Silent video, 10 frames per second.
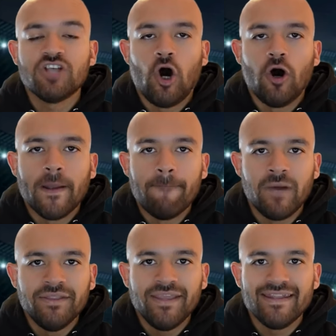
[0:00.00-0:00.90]
on
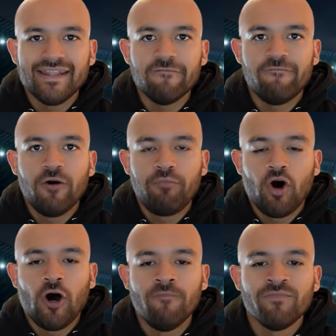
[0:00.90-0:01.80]
Monday Night
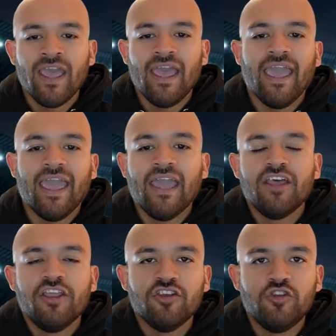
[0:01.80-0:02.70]
Football, and
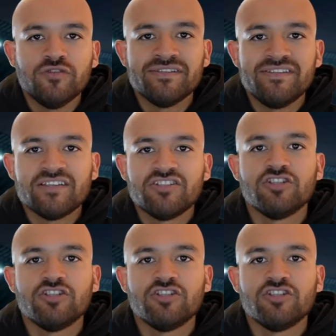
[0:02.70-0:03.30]
the Houston Texans